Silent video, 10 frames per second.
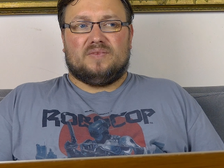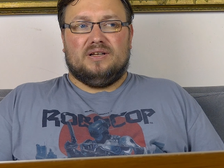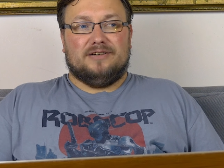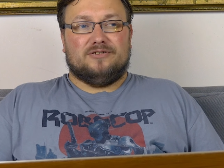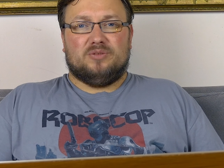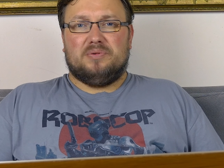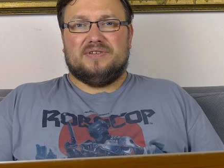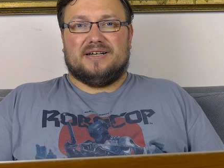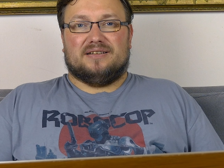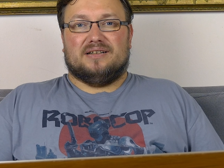And on top of
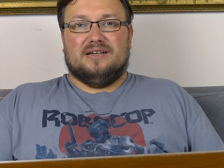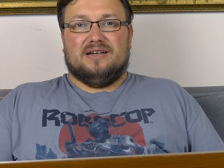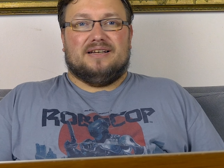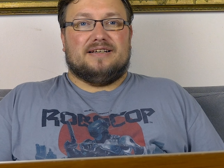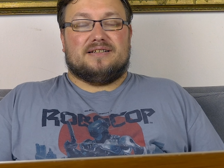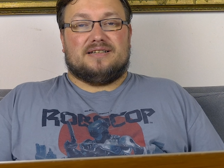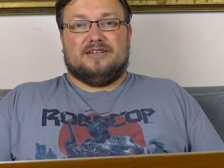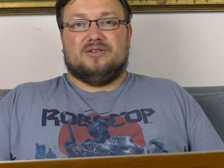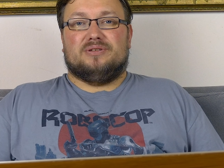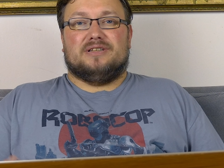that, yes, I
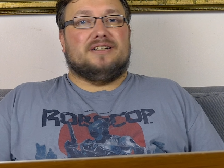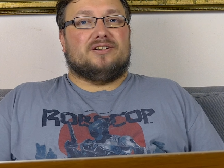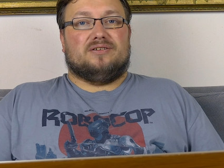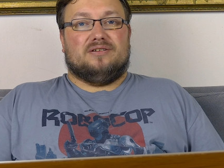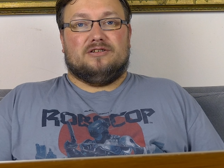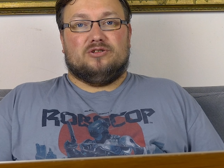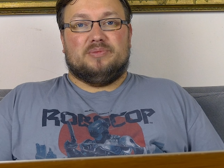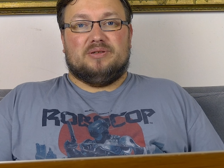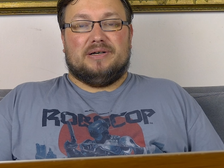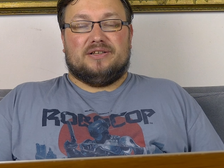know that there are a little
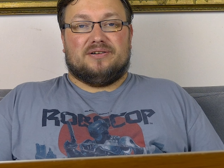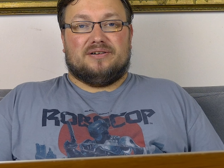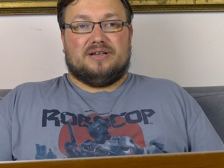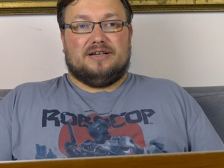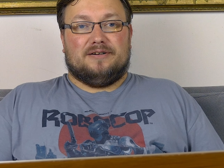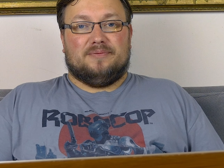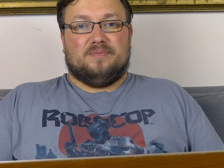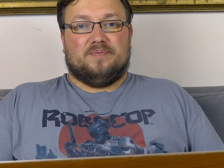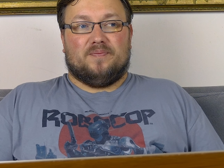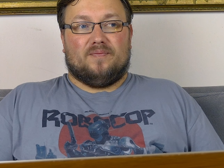bit better
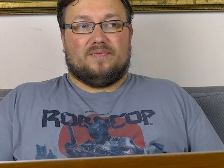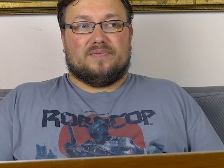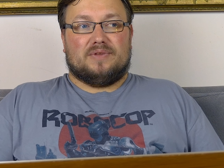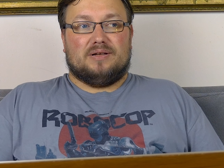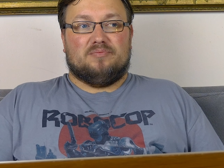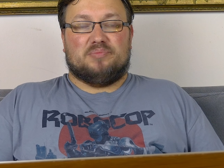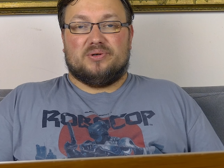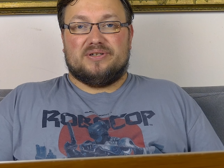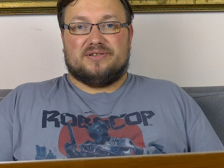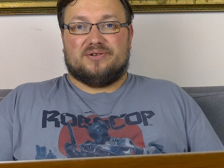
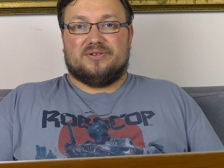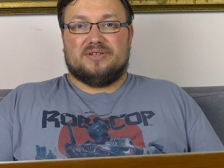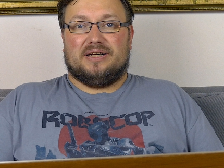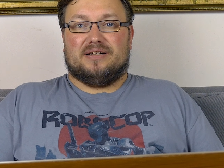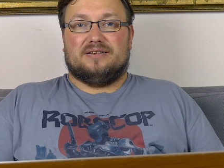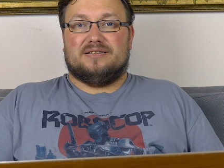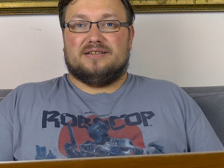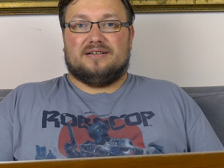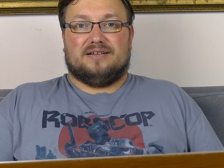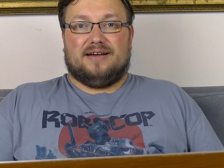processors, and
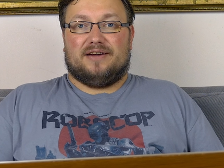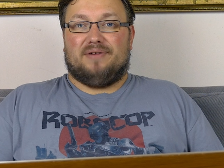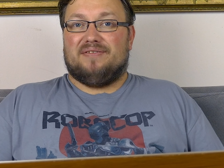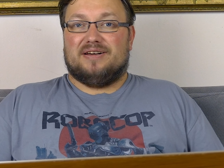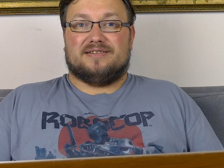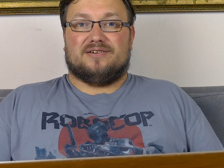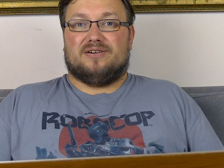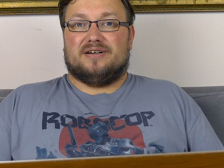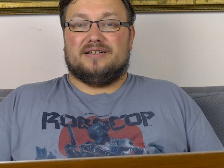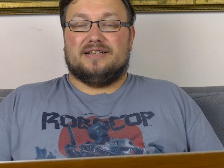a graphics
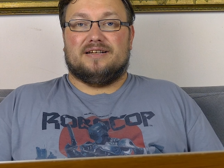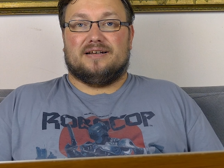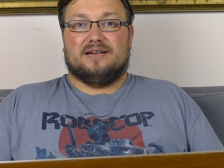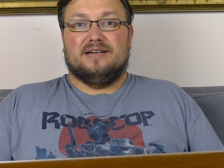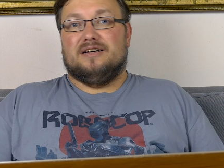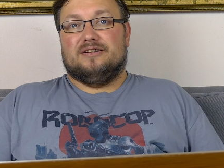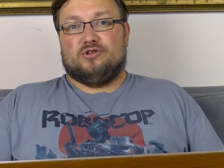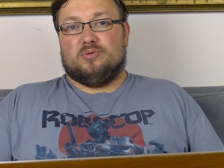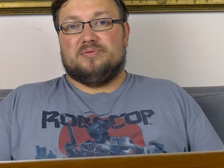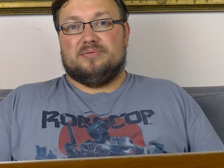card in the
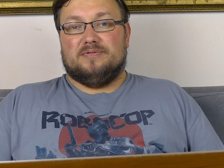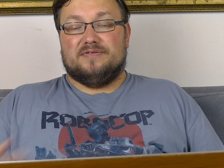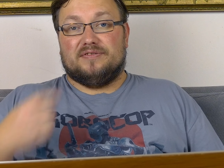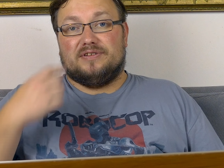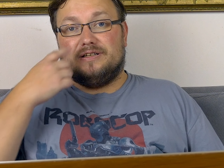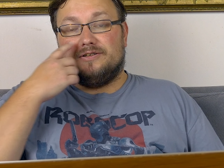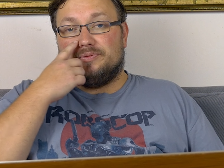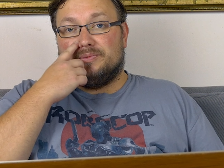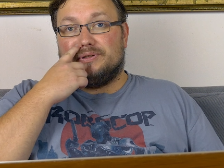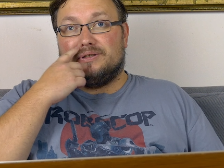top
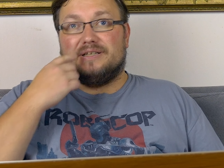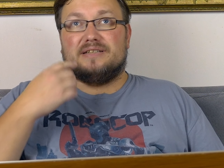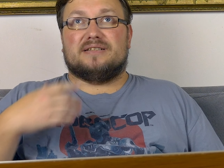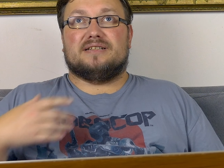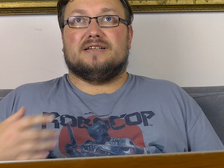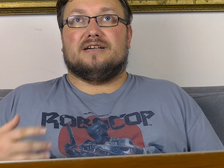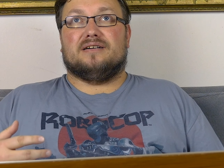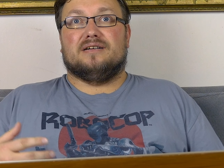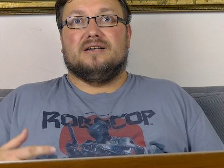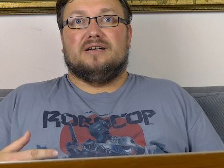15-inch model is
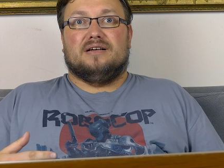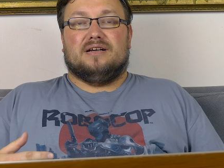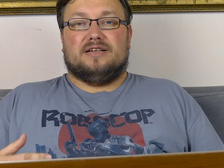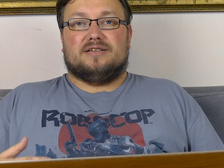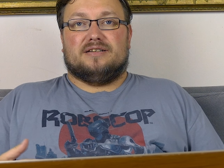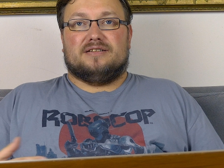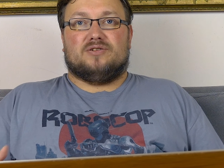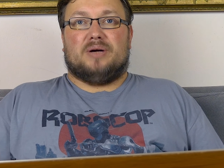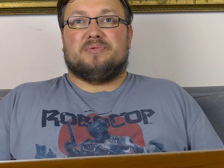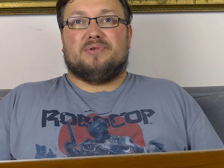it's
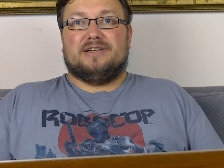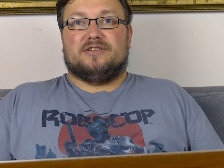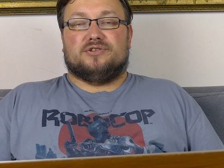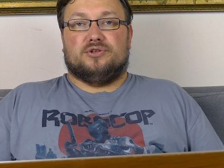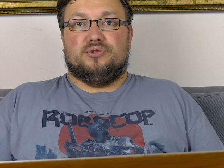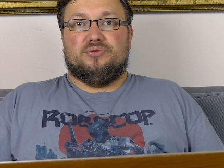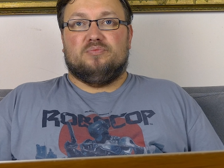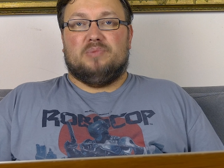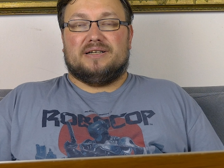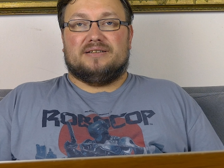upgraded too,
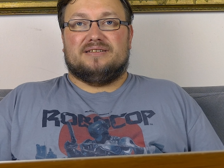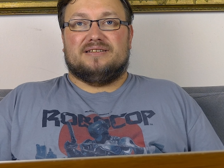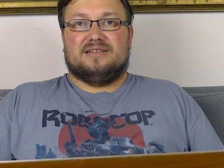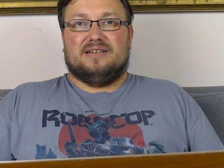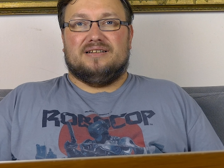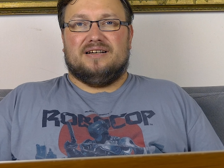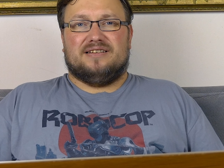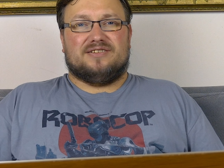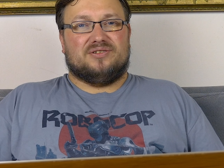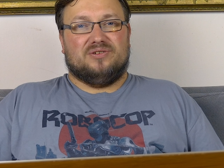but
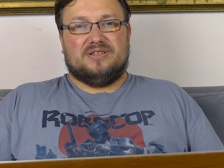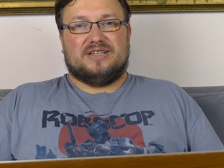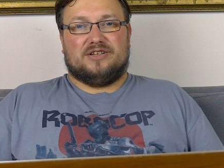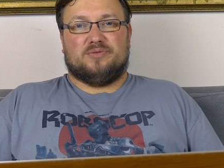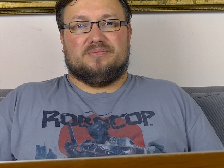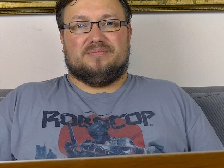it's not such